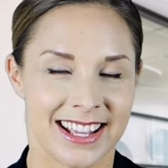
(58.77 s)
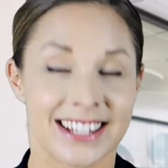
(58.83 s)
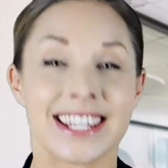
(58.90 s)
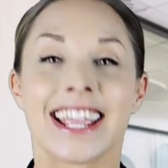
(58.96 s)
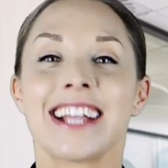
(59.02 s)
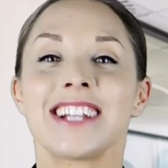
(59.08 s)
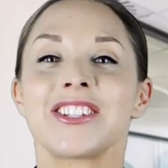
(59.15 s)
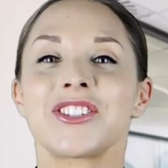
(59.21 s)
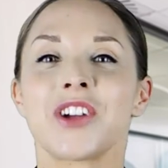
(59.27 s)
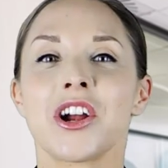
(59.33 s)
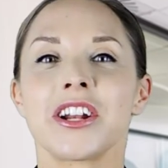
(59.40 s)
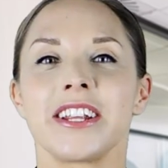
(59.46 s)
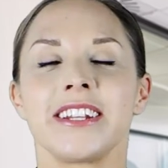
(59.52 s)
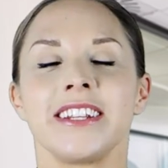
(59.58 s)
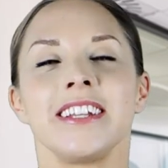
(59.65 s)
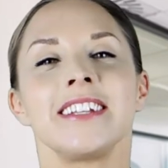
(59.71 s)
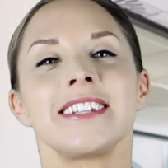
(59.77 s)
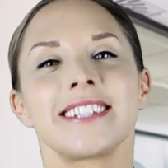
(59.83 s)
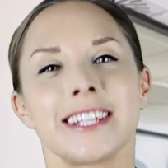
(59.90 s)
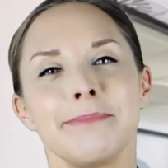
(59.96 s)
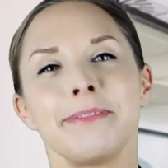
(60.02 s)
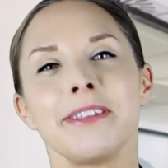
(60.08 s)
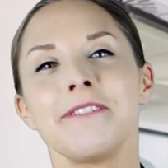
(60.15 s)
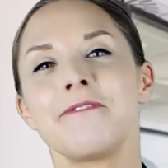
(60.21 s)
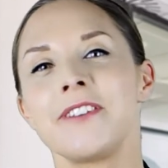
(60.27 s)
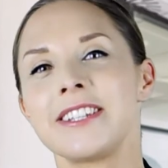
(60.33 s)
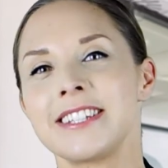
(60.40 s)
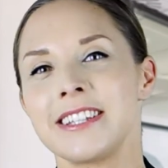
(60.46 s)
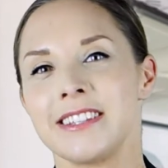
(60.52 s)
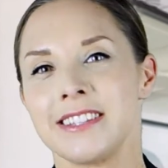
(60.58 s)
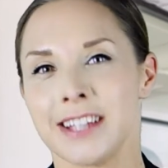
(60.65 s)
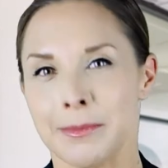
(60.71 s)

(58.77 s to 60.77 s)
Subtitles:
To get started, simply visit